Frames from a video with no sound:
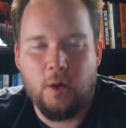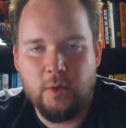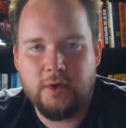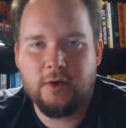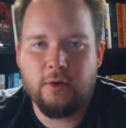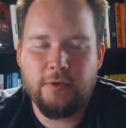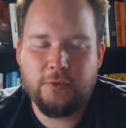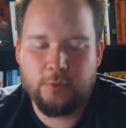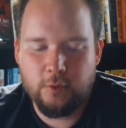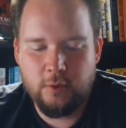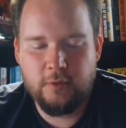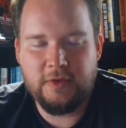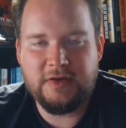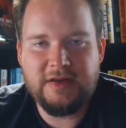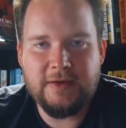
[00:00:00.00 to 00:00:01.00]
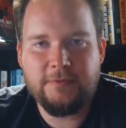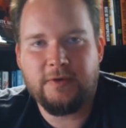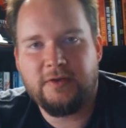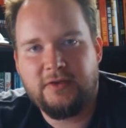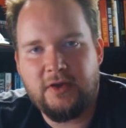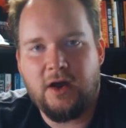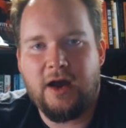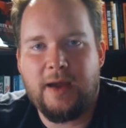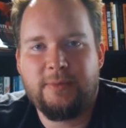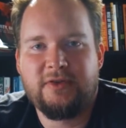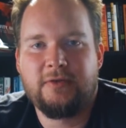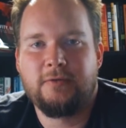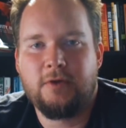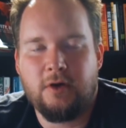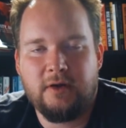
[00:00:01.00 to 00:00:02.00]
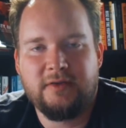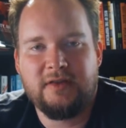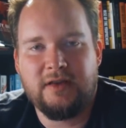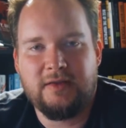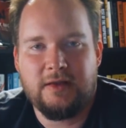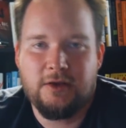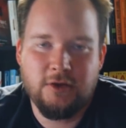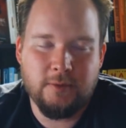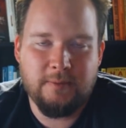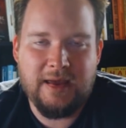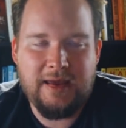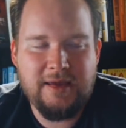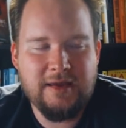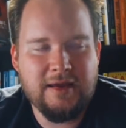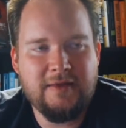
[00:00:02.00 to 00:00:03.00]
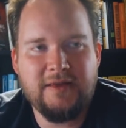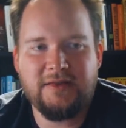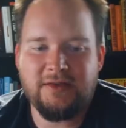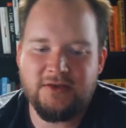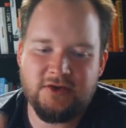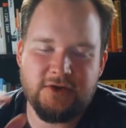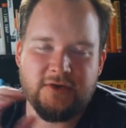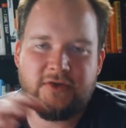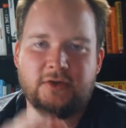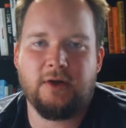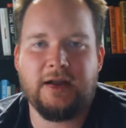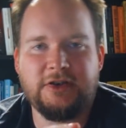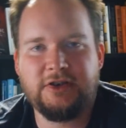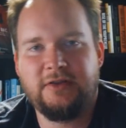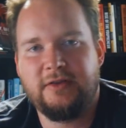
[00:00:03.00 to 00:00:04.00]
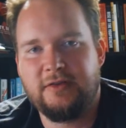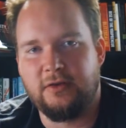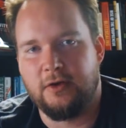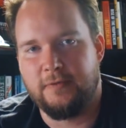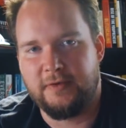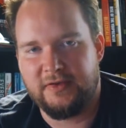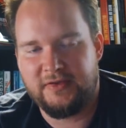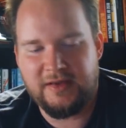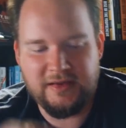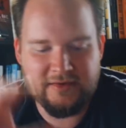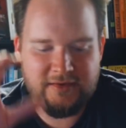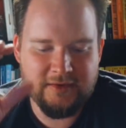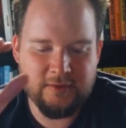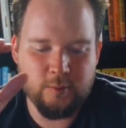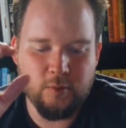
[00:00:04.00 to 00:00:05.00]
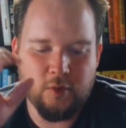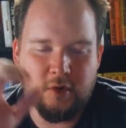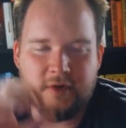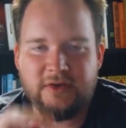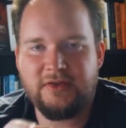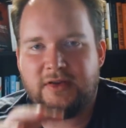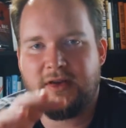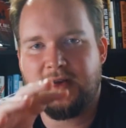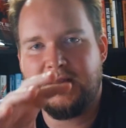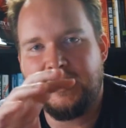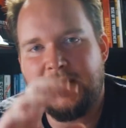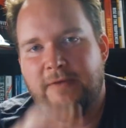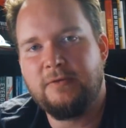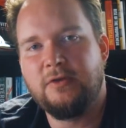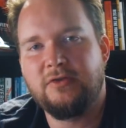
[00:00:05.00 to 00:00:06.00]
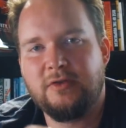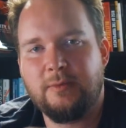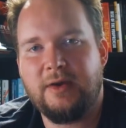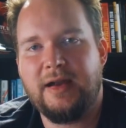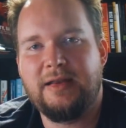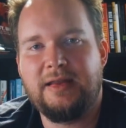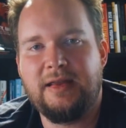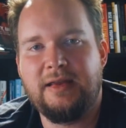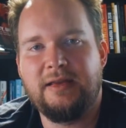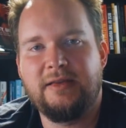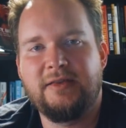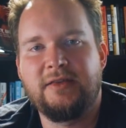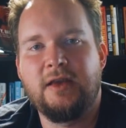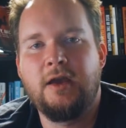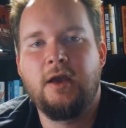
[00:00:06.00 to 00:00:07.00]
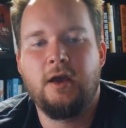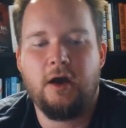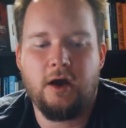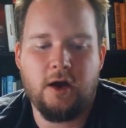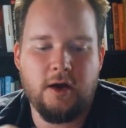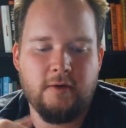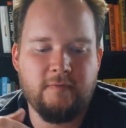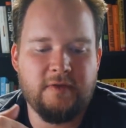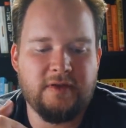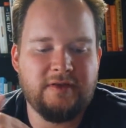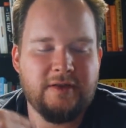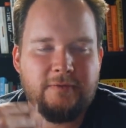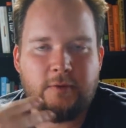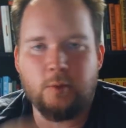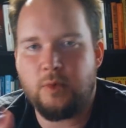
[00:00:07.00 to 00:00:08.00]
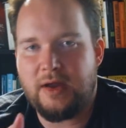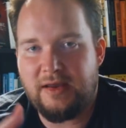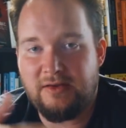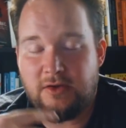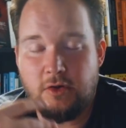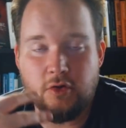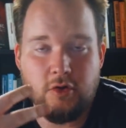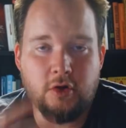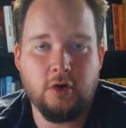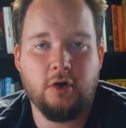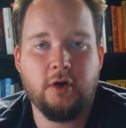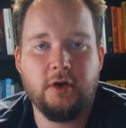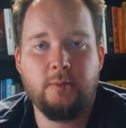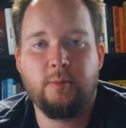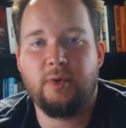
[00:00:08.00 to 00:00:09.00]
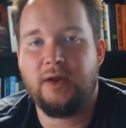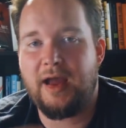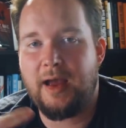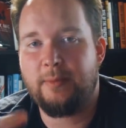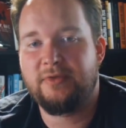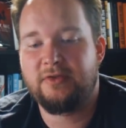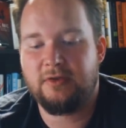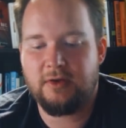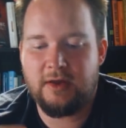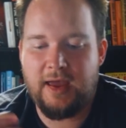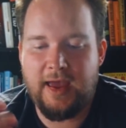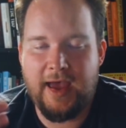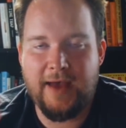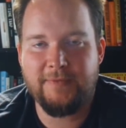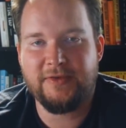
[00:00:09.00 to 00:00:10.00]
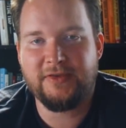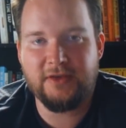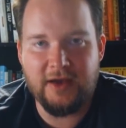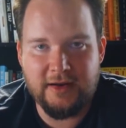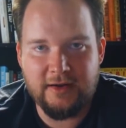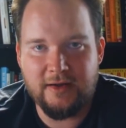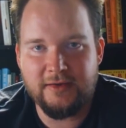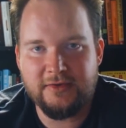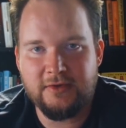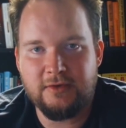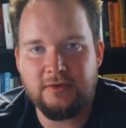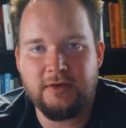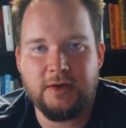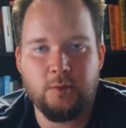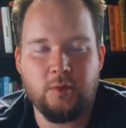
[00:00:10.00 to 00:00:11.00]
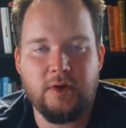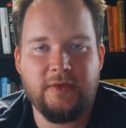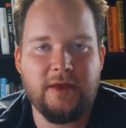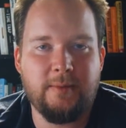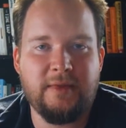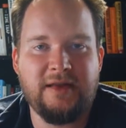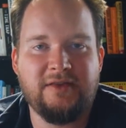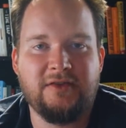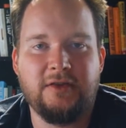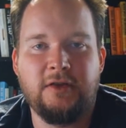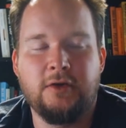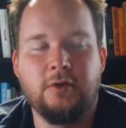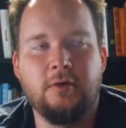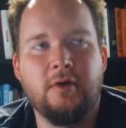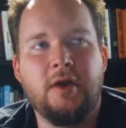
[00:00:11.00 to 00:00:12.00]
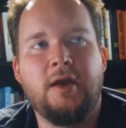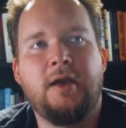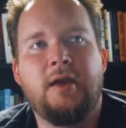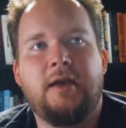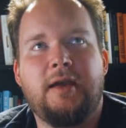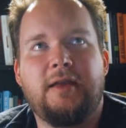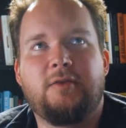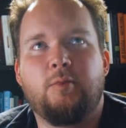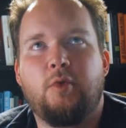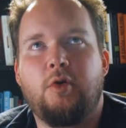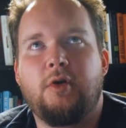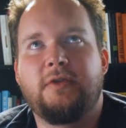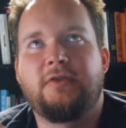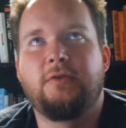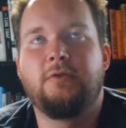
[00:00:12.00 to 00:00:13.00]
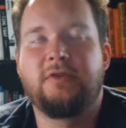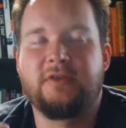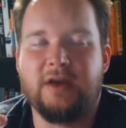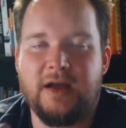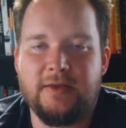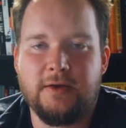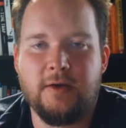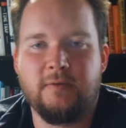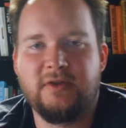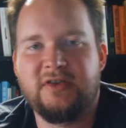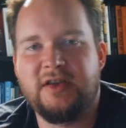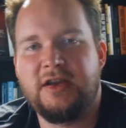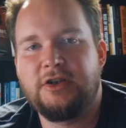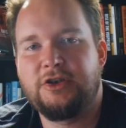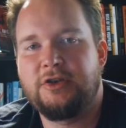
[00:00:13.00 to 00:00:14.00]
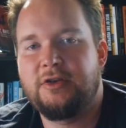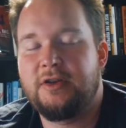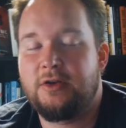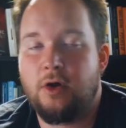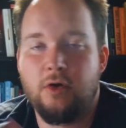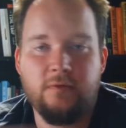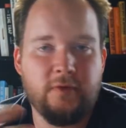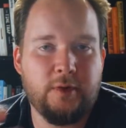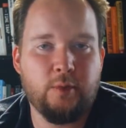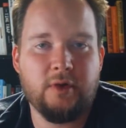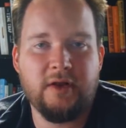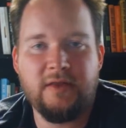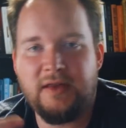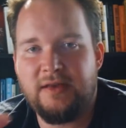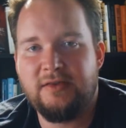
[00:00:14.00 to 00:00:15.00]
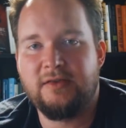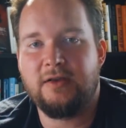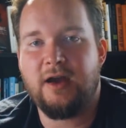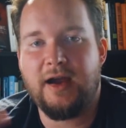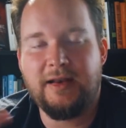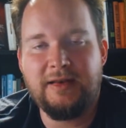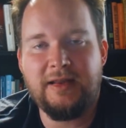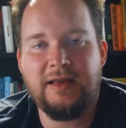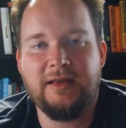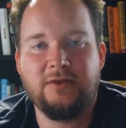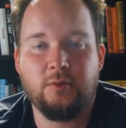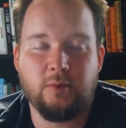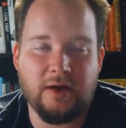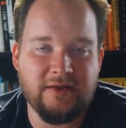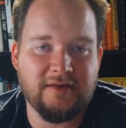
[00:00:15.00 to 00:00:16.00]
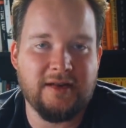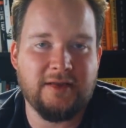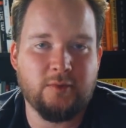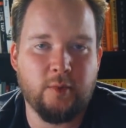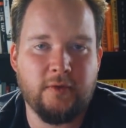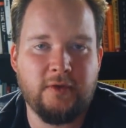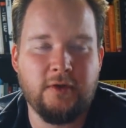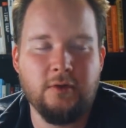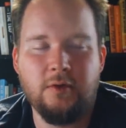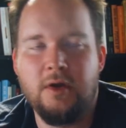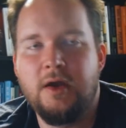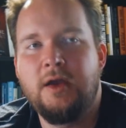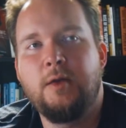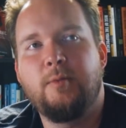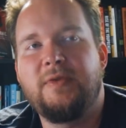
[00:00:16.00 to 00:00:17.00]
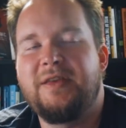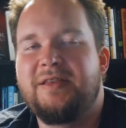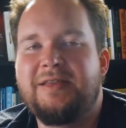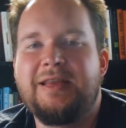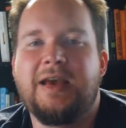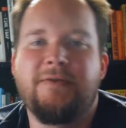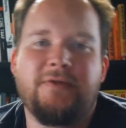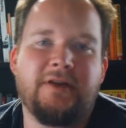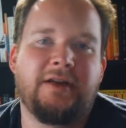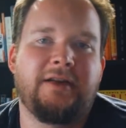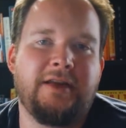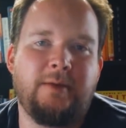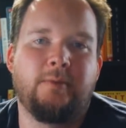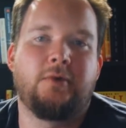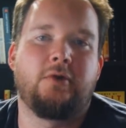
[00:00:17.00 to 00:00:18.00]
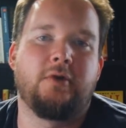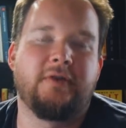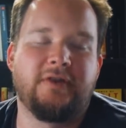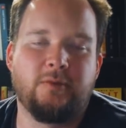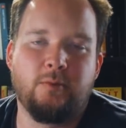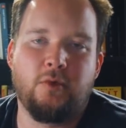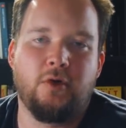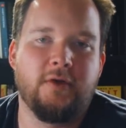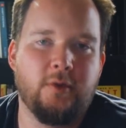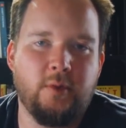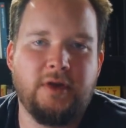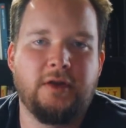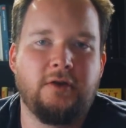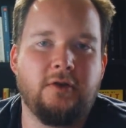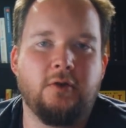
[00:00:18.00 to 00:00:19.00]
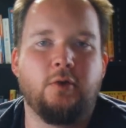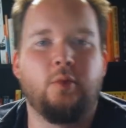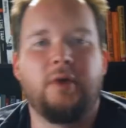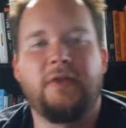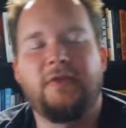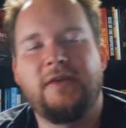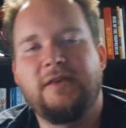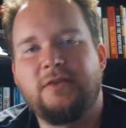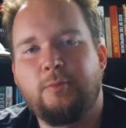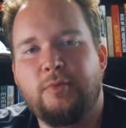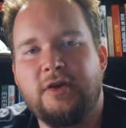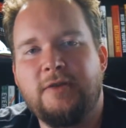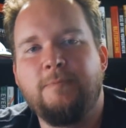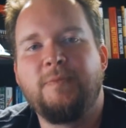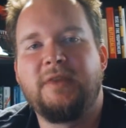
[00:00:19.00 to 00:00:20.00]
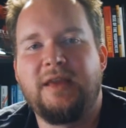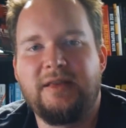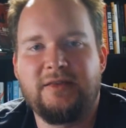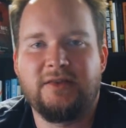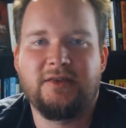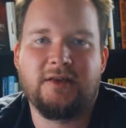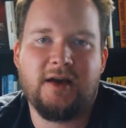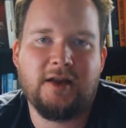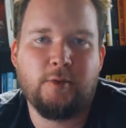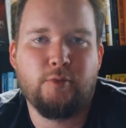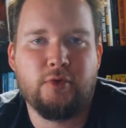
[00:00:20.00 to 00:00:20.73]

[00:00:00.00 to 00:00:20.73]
I want to go through the different types of content that you can make, and this is just scratching the surface. This is more just to kind of give you some ideas of the different ways you could perhaps have a side hustle and what that means to you. It's more to start the conversation, and hopefully one of these ideas resonates with you, but there's definitely more. There's more that we can do with this, but it's a starting